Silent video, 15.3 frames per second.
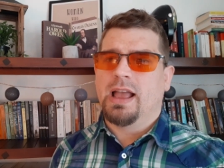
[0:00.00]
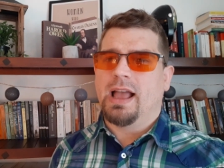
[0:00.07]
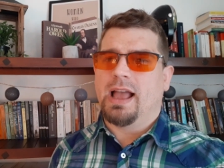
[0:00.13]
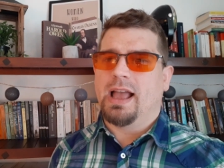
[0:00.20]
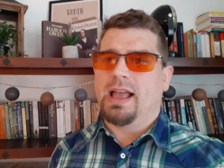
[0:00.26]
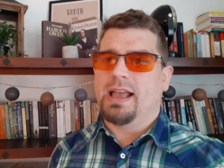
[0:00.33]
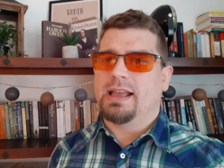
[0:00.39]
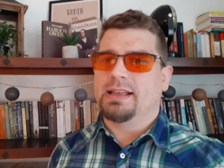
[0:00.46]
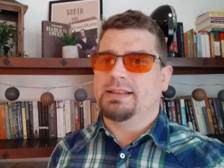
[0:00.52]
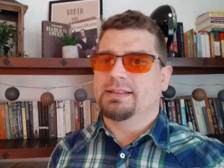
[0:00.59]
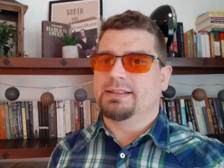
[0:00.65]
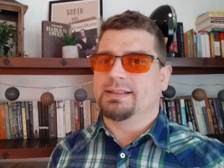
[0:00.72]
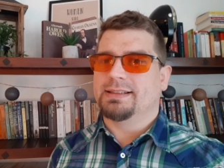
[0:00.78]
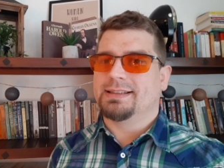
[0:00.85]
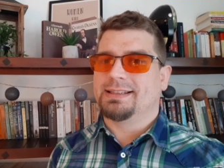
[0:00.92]

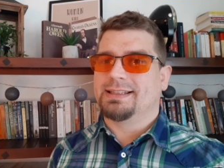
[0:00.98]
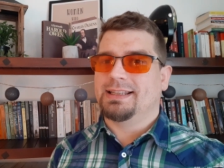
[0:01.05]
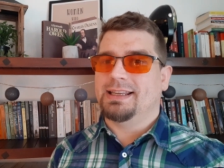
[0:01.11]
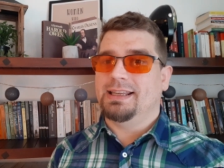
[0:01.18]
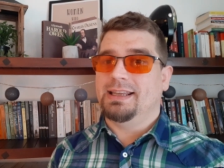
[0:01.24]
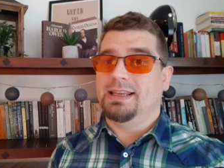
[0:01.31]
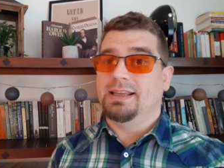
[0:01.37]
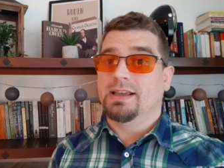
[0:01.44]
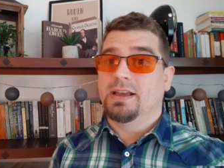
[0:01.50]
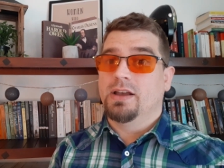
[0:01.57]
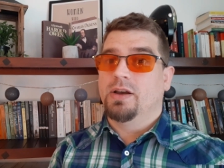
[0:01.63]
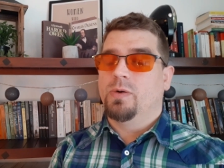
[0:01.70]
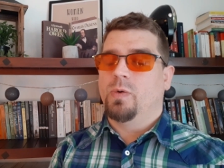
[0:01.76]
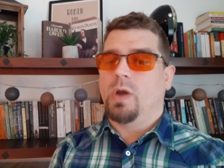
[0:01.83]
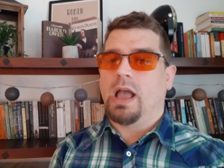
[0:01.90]
and see
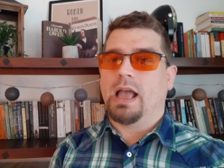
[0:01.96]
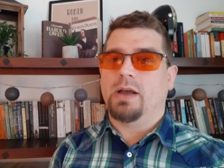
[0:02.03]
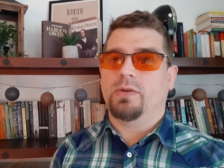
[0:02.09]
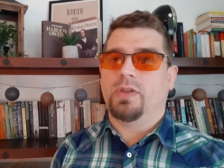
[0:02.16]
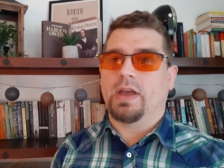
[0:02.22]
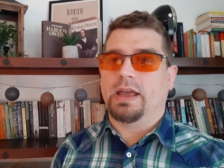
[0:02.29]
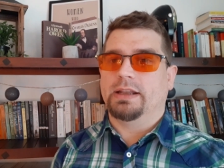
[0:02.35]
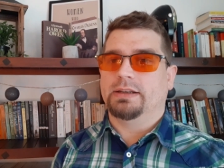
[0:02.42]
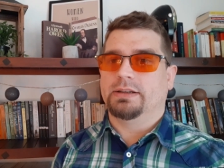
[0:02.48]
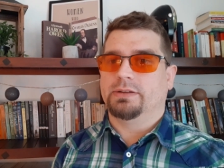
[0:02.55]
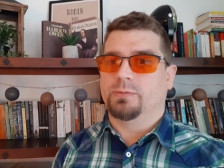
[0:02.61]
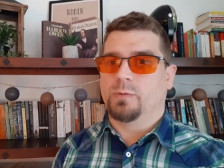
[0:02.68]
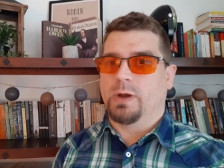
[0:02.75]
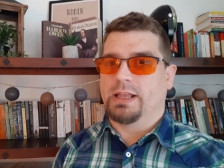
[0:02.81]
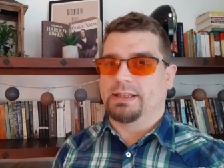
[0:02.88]
how that
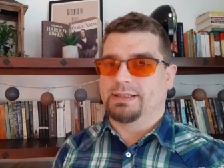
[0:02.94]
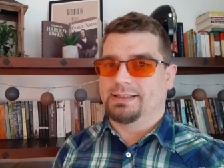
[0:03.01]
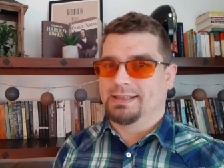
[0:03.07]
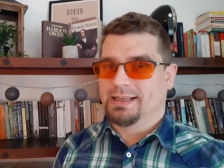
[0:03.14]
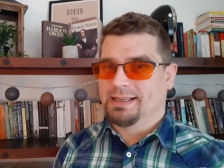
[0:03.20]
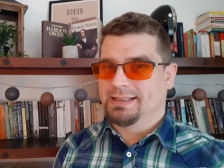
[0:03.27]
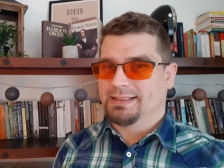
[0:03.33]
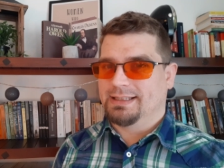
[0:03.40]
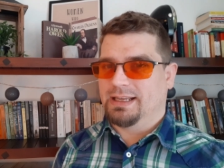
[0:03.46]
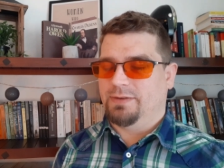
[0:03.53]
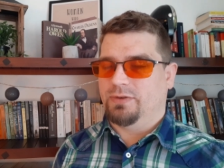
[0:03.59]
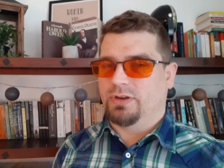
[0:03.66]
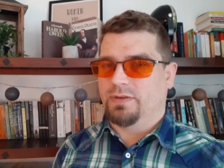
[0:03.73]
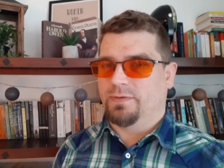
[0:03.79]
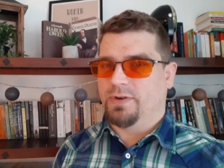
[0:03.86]
went. See if
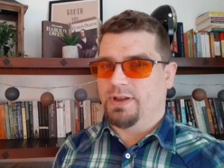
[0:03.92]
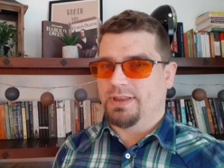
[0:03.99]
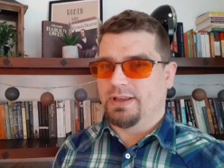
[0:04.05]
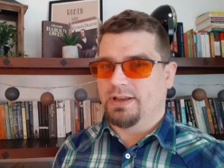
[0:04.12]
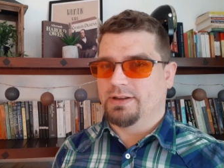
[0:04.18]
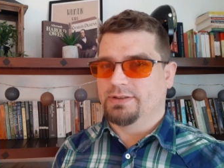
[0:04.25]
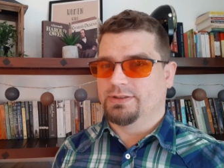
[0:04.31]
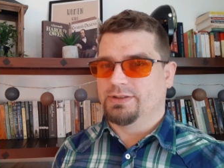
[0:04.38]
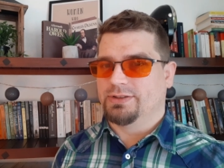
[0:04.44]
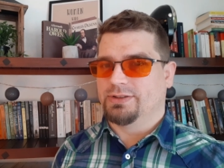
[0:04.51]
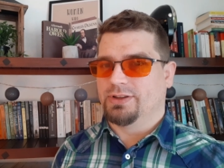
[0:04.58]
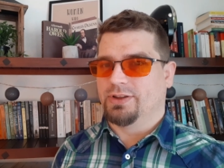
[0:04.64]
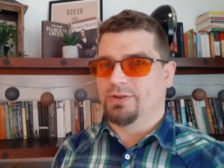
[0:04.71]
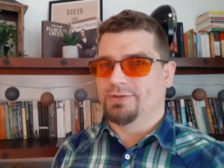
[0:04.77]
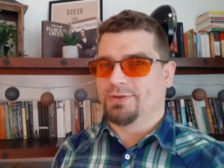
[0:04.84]
you can find the answers to
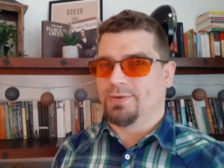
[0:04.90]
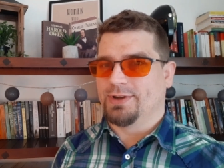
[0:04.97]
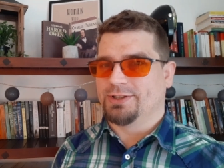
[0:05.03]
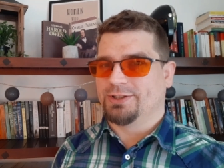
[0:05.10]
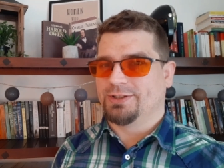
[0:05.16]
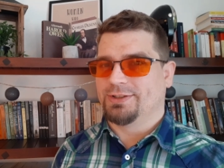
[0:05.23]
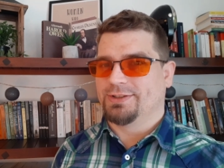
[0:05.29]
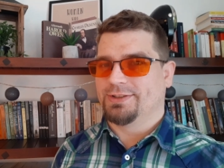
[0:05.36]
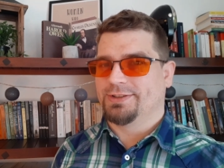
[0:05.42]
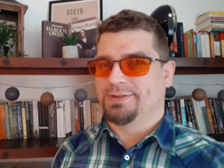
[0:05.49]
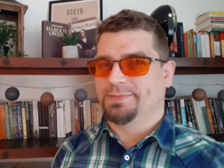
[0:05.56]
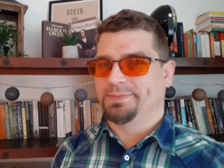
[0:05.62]
those questions.